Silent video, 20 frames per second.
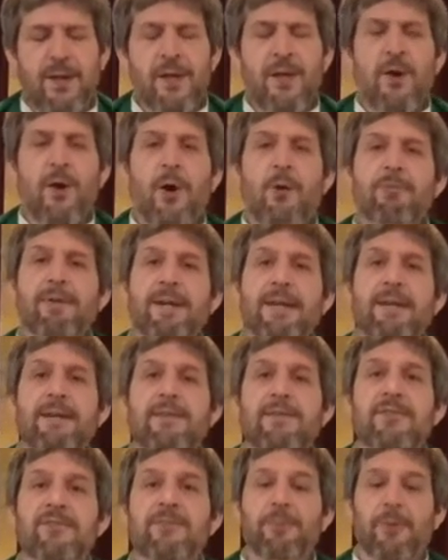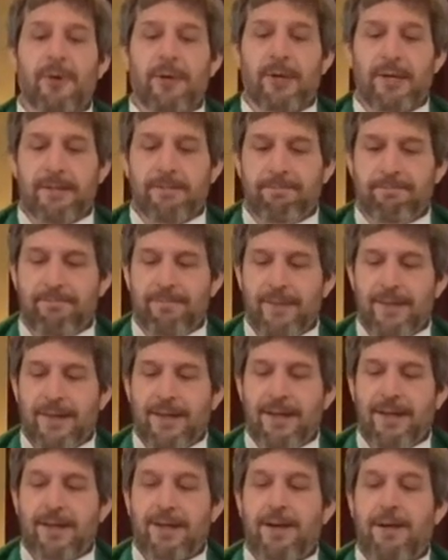Our reading this morning
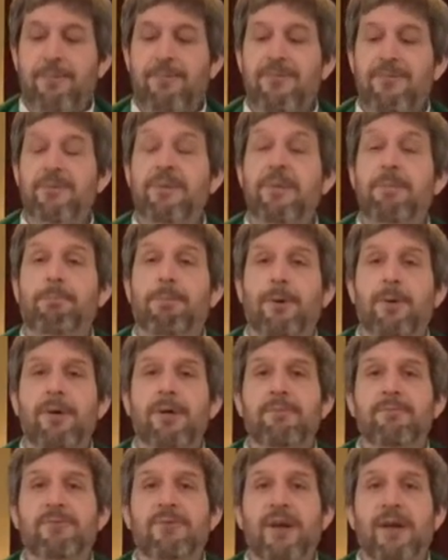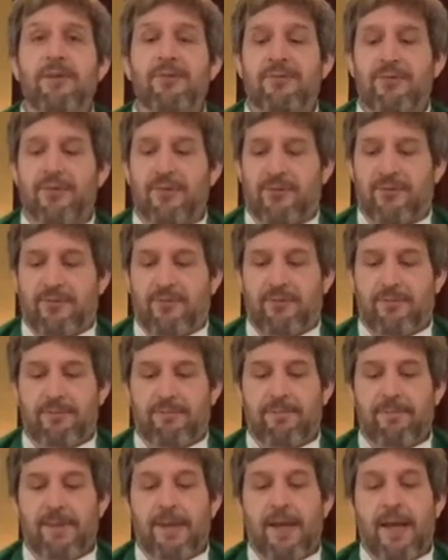comes from the book of Genesis,
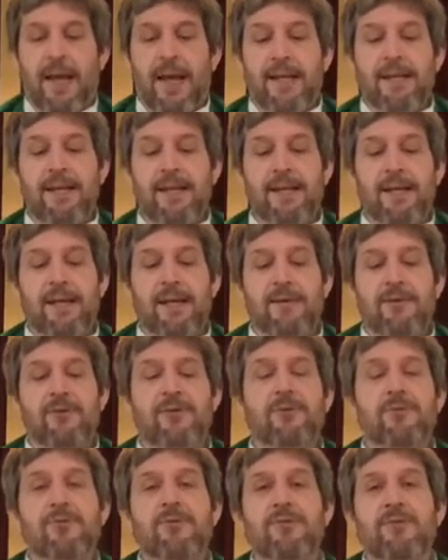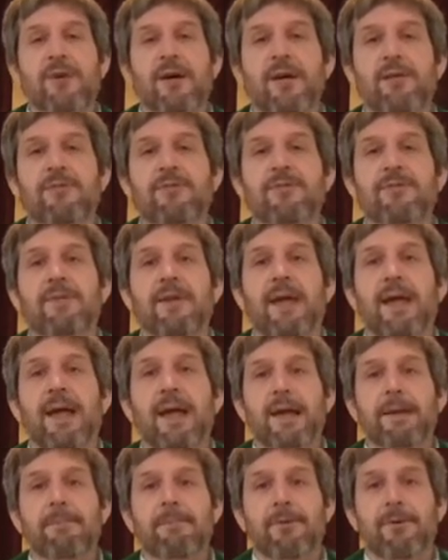and it introduces us
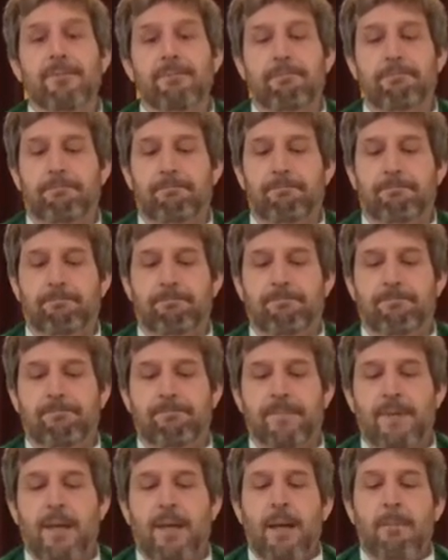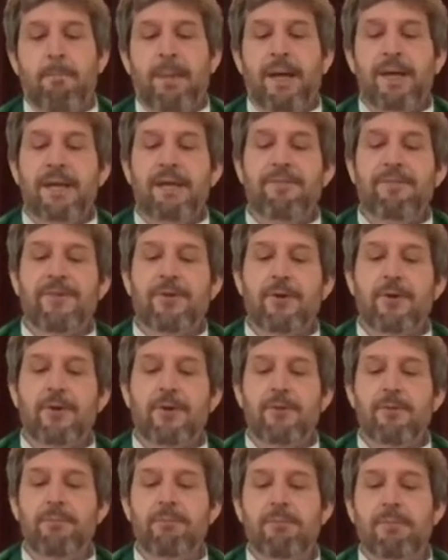to Abram. Many of
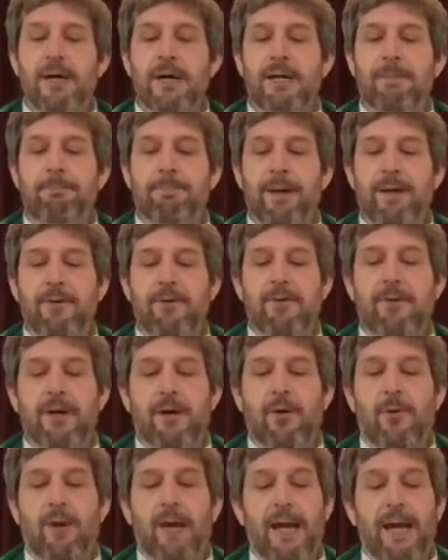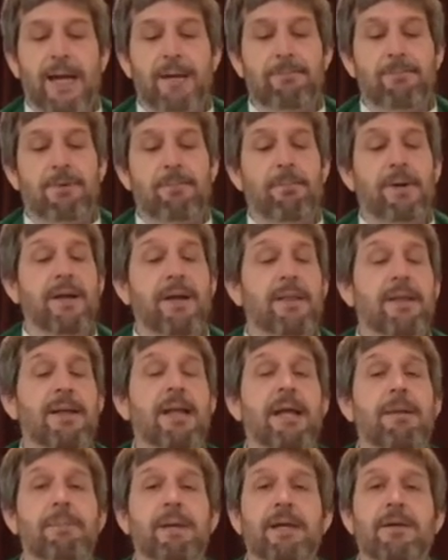you might better know Abram by the
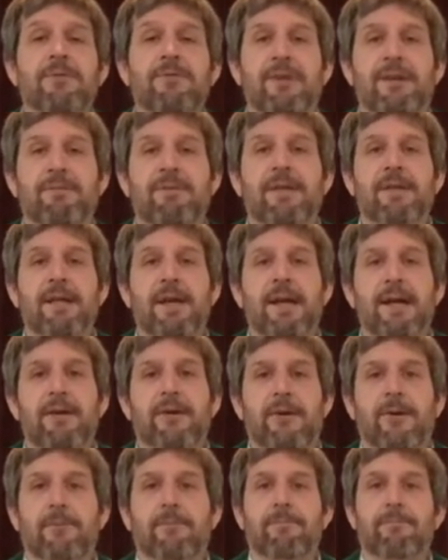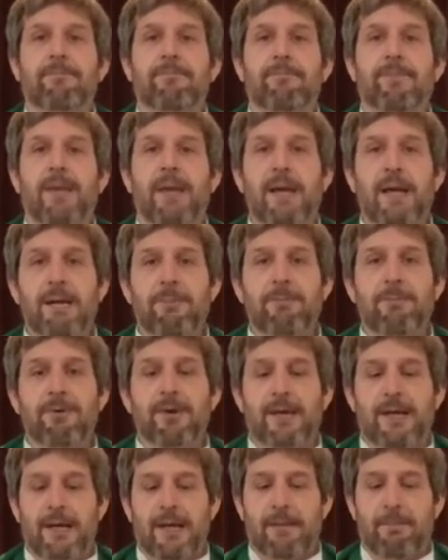name he is given later,
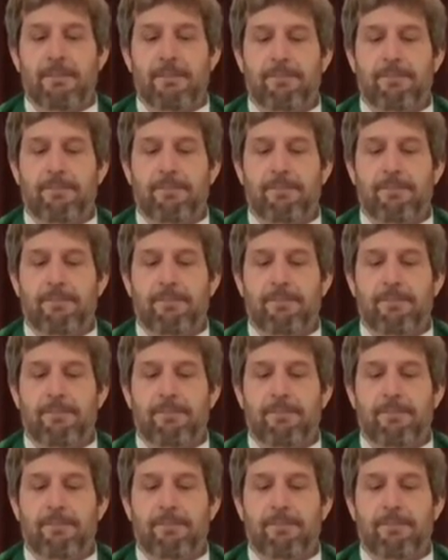Abraham.